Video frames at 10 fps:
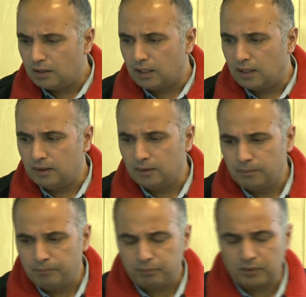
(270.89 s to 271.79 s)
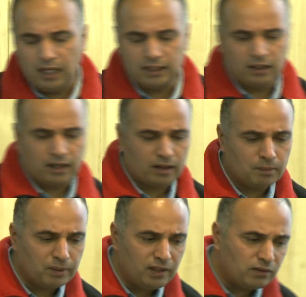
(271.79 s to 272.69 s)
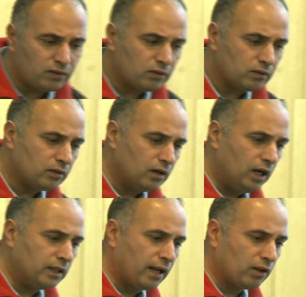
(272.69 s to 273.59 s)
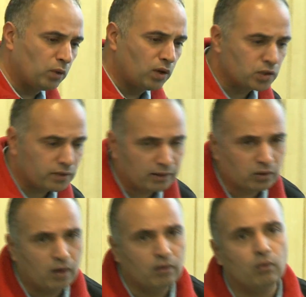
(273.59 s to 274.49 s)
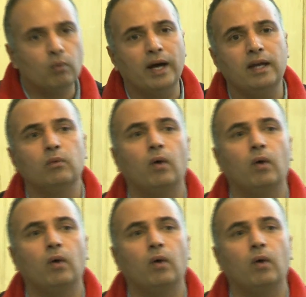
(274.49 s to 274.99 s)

Yeah. Uh, I think another piece that I just wanted to stress on why,